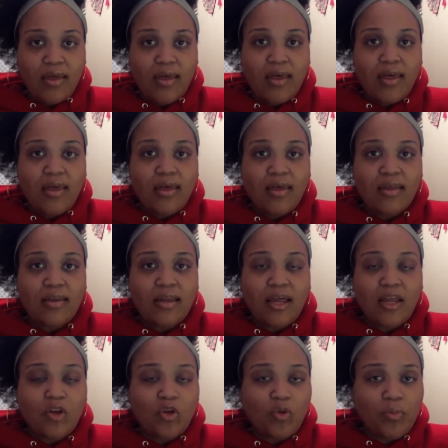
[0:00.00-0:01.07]
And I
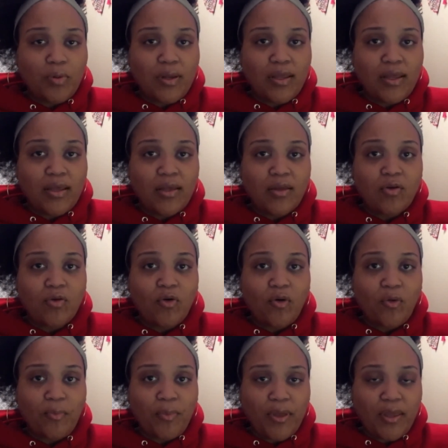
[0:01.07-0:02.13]
do plan
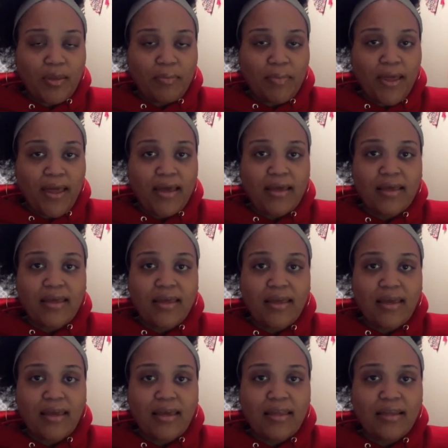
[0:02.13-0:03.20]
on being back
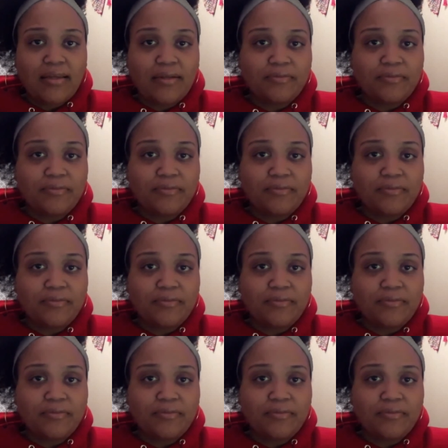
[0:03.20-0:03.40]
again.